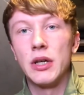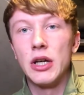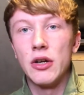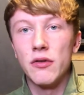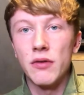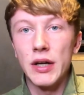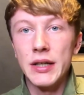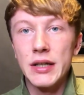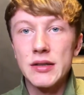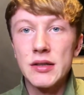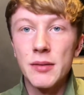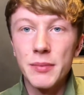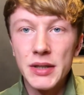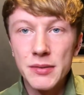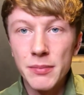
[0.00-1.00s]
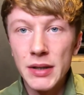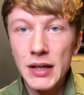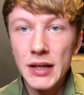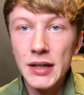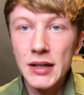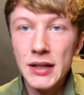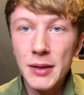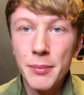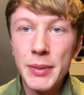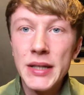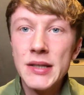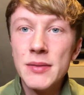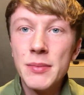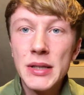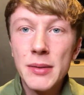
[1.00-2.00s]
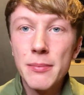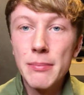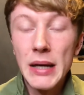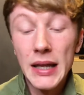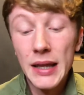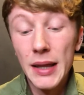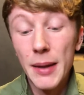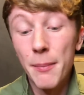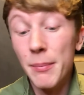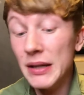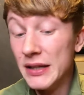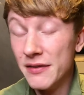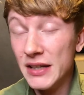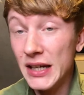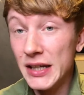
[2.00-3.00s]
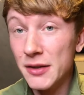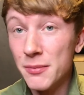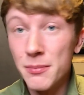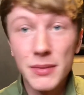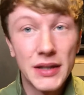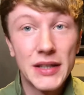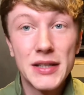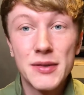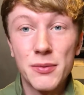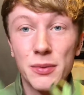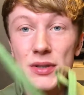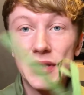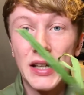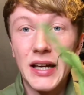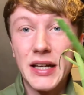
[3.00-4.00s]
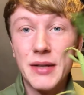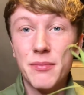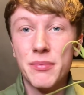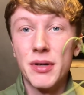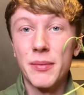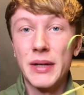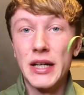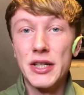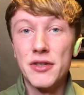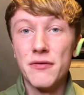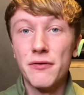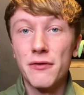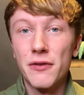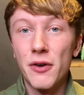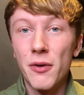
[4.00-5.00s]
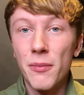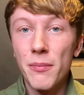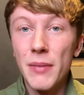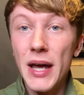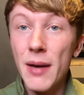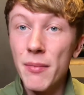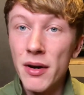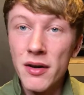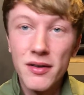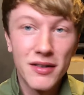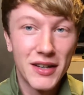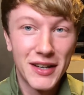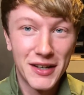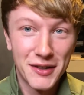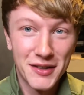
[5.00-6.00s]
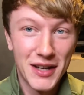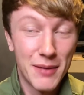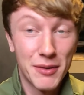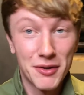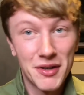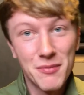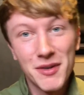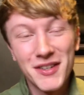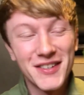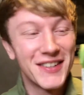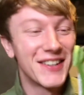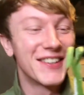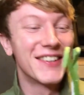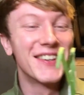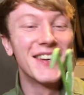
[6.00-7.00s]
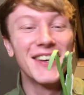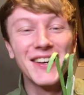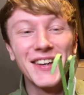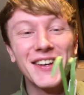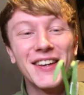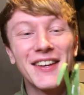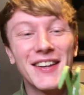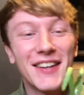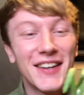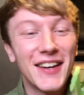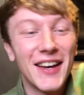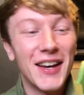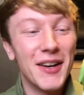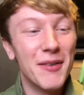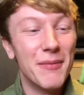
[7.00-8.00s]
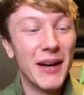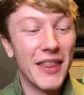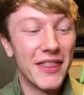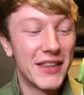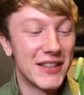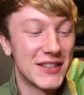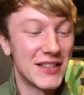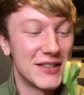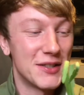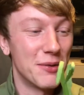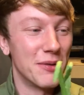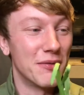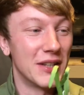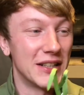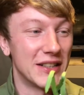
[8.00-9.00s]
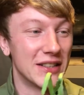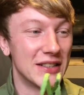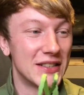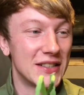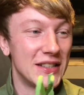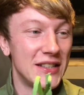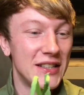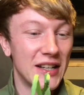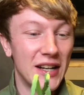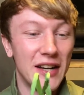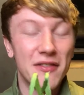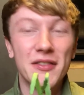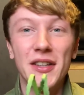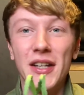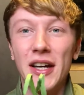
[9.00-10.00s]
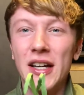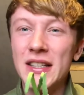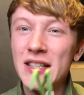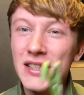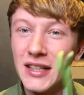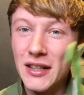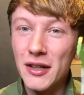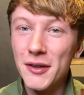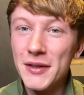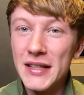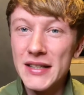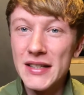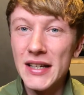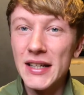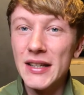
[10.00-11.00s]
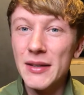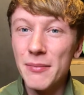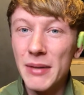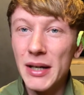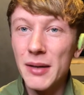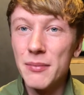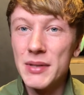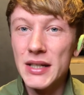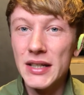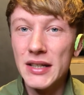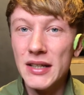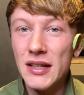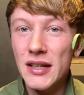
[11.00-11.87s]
Right, next up is my Leptismium Bolivianum. This was a propagation from Emma Greenwood. And this is doing really nicely. I didn't include this in my update